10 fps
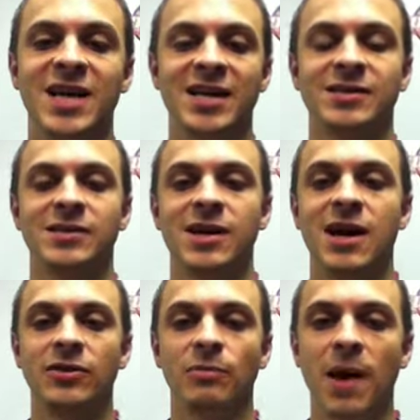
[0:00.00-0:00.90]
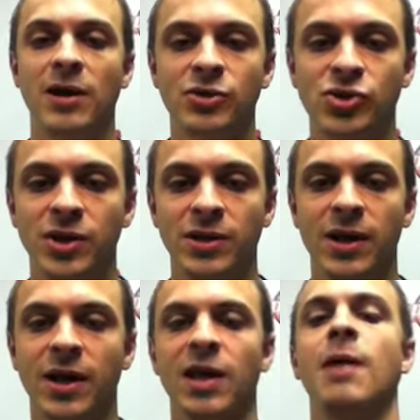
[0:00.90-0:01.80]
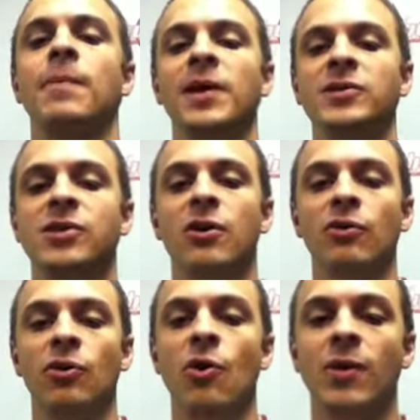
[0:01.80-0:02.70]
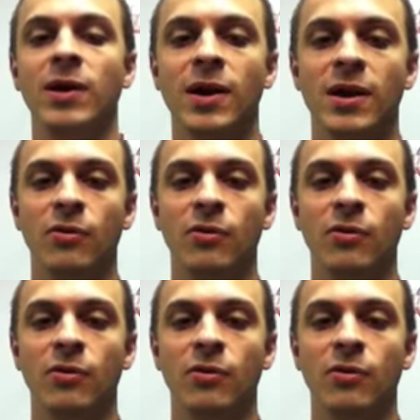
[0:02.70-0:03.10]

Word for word: debt on their balance sheet, companies that are growing